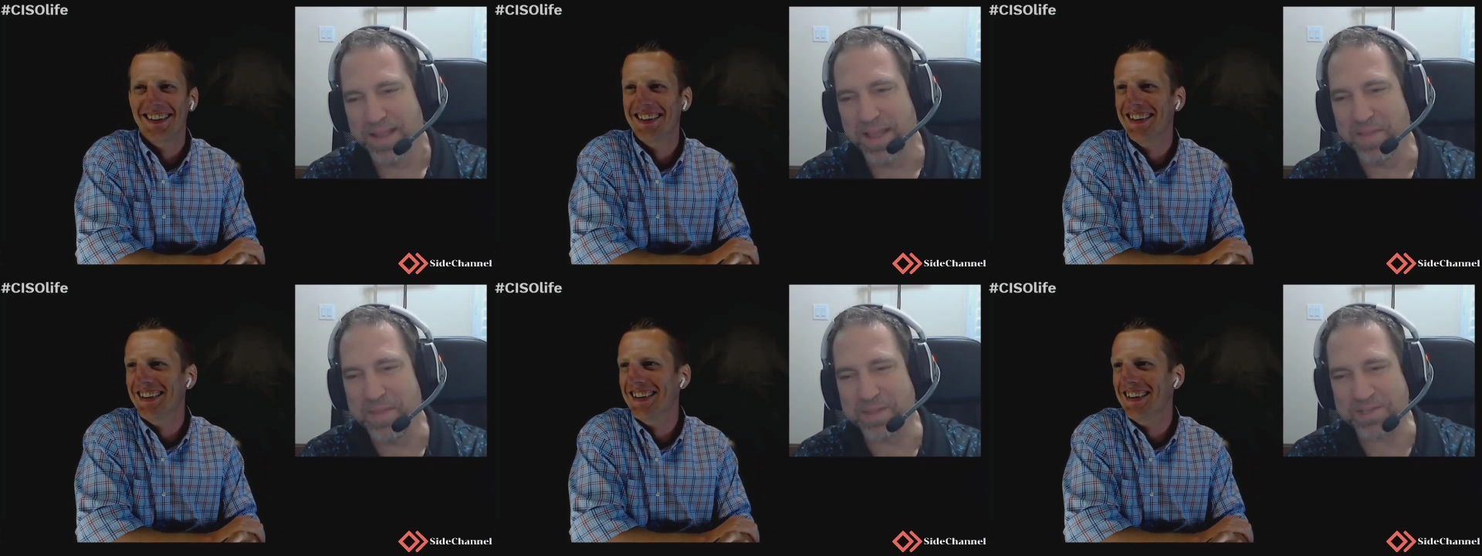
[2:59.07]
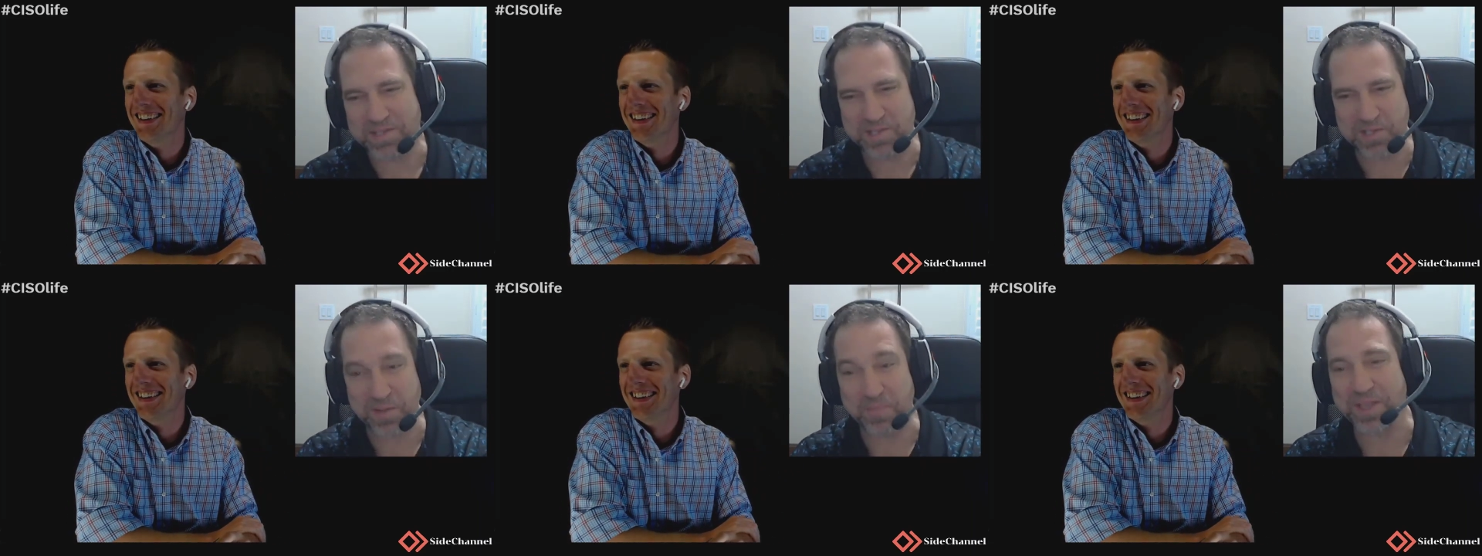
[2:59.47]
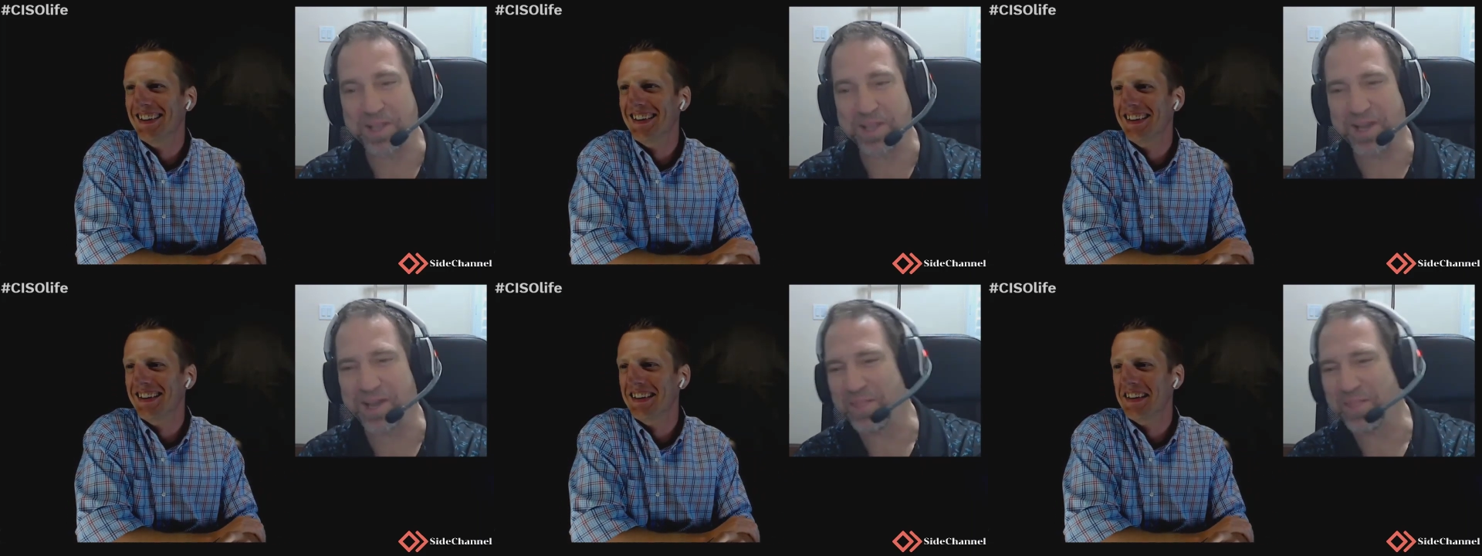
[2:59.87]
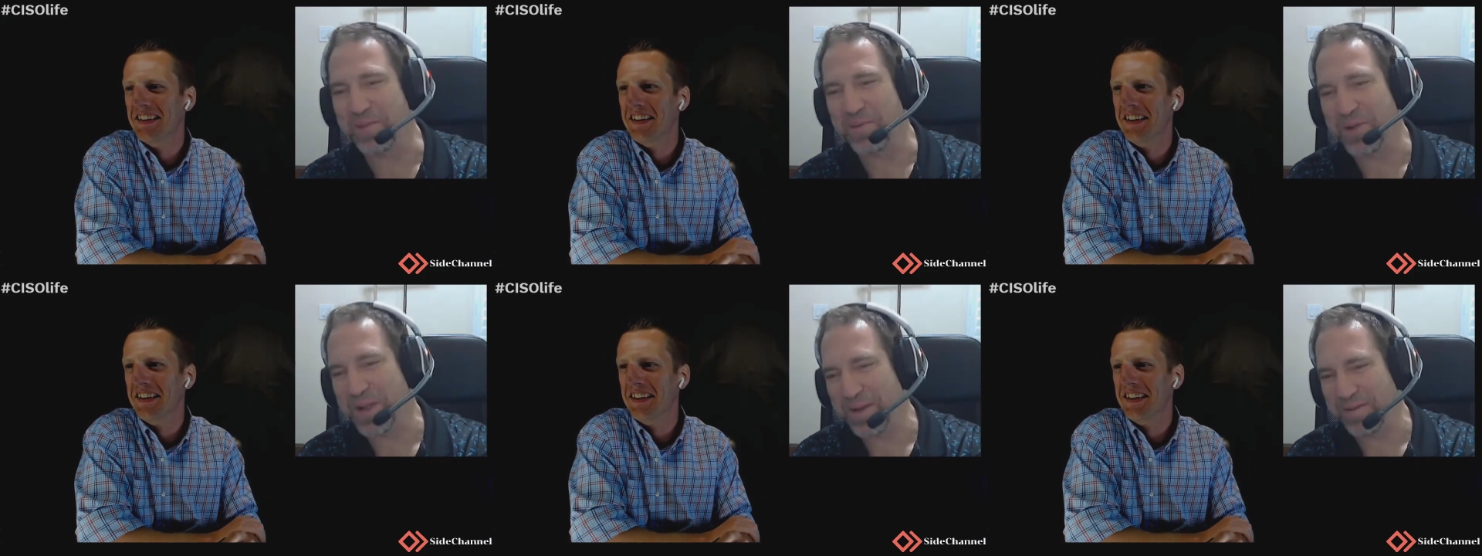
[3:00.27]
Speaker 1: and then something got
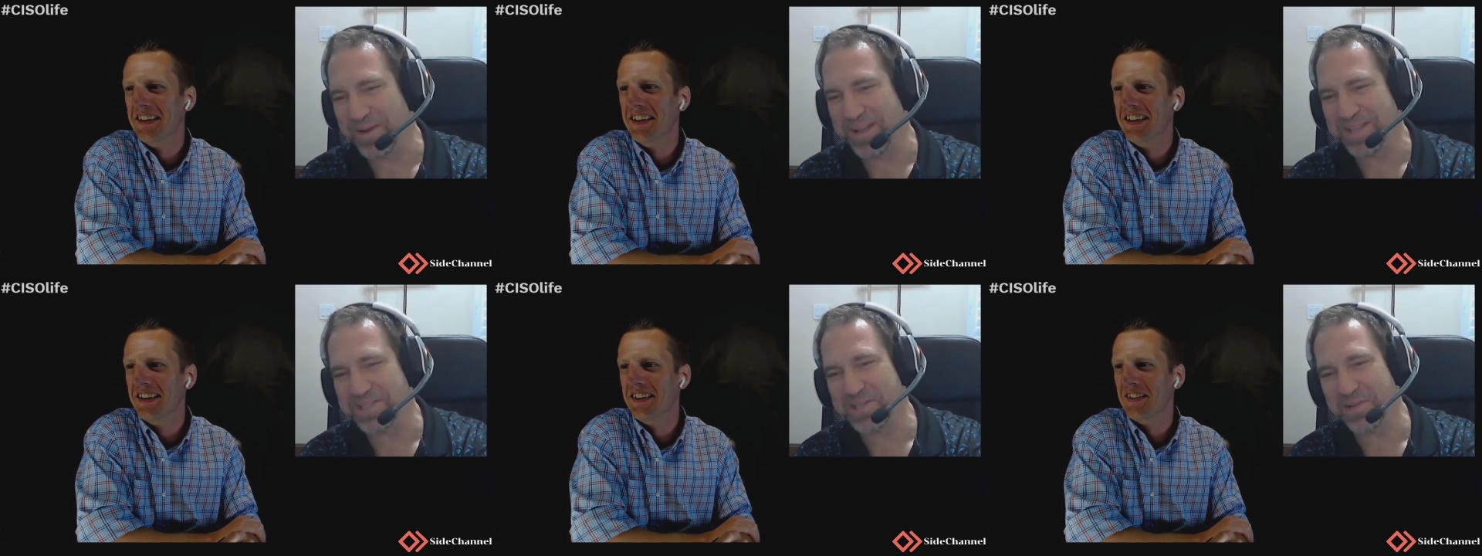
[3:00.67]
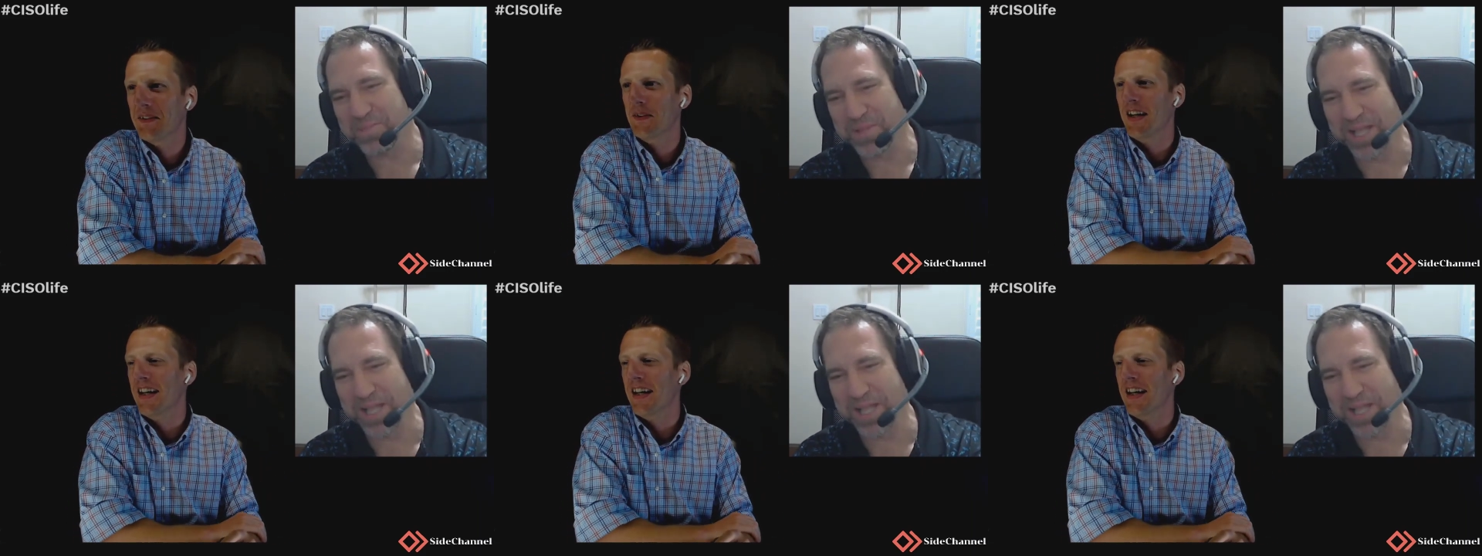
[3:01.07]
in the way, right? Some